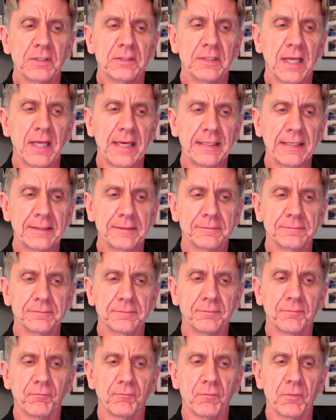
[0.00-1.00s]
like
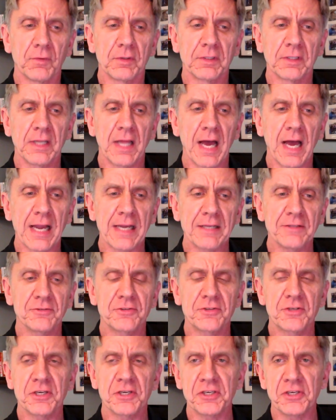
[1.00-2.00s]

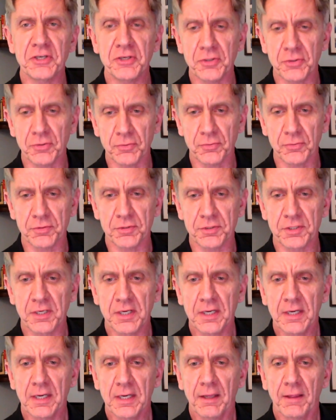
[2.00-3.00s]
lines to use
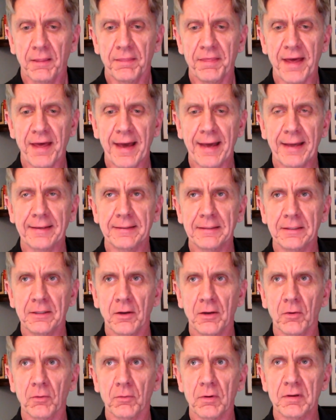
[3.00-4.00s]
that,
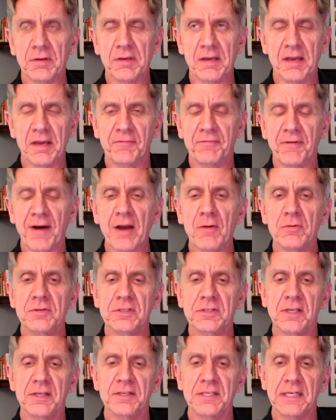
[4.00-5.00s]
if I
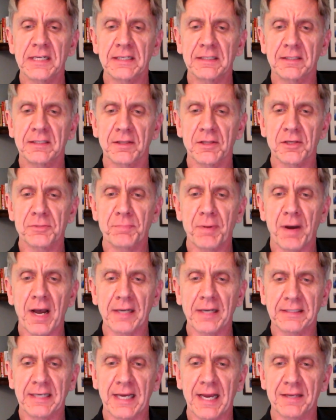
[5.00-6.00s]
was listening to this
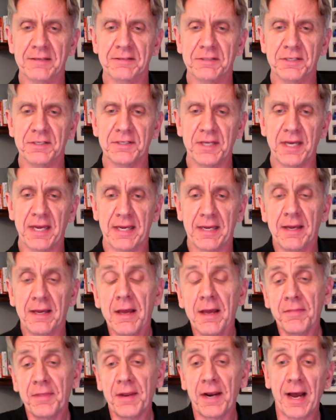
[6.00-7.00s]
podcast today,
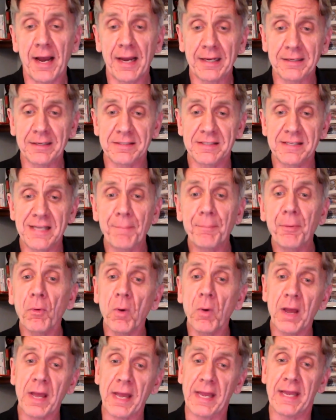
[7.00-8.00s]
that I could step
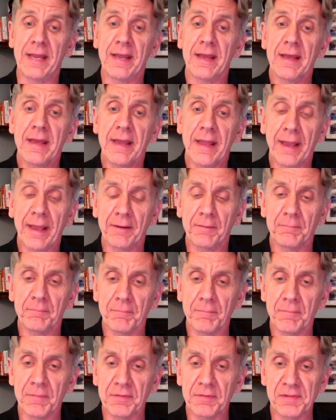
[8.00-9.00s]
away
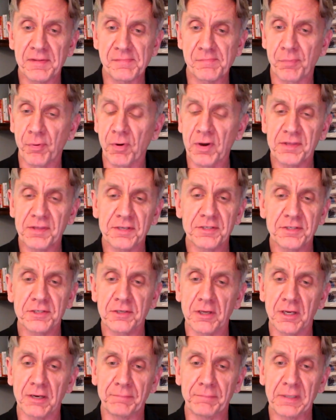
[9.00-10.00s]
and boy, this
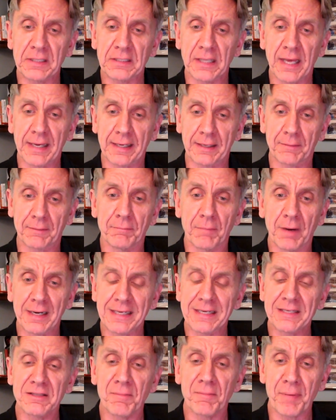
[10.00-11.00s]
is going to be like
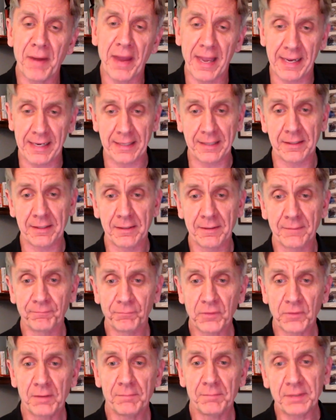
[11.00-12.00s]
money in the bank
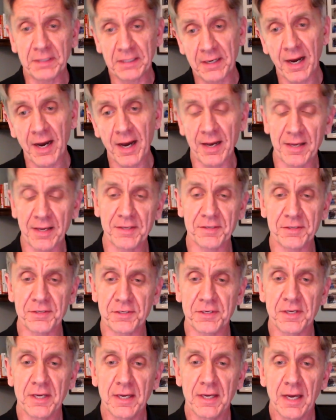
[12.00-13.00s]

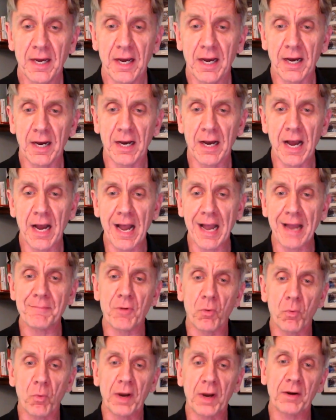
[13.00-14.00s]
because
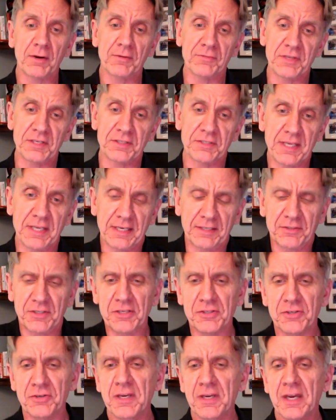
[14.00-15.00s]
I'm aware of these things.
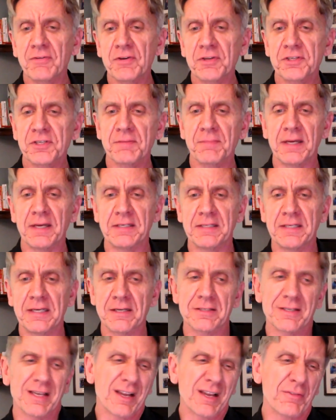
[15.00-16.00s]
Can you give us some
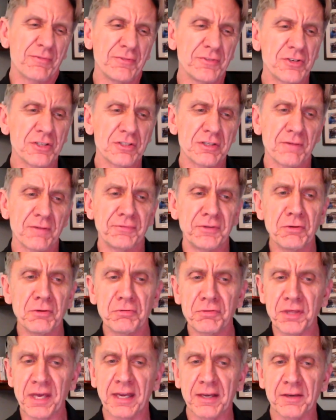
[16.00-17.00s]
ideas, like just a
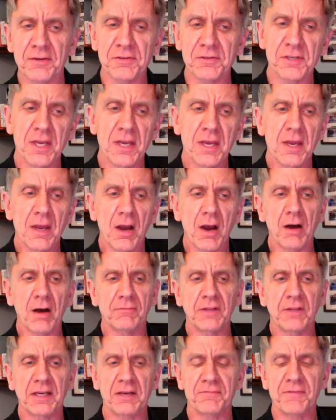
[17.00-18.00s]
few things
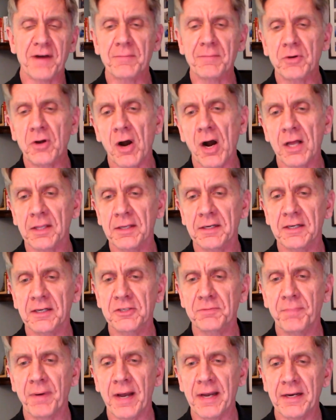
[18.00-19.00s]
of like, if I'm calling
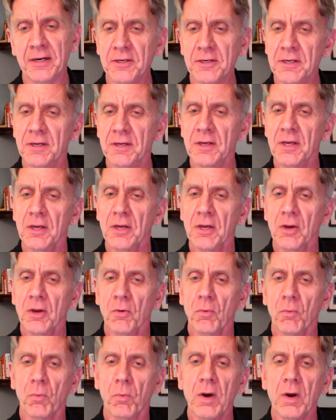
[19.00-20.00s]
expired,
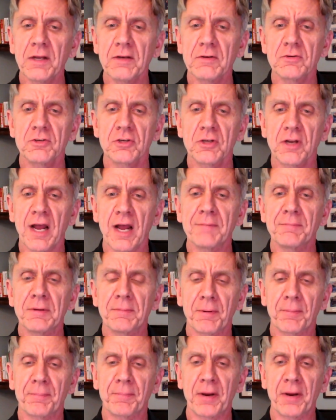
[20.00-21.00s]
what should I be
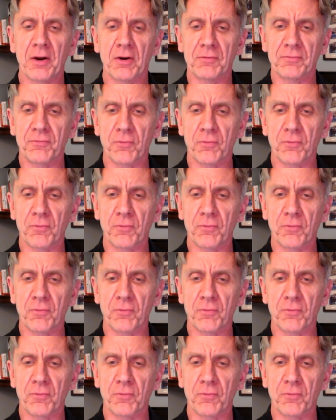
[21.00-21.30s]
prepared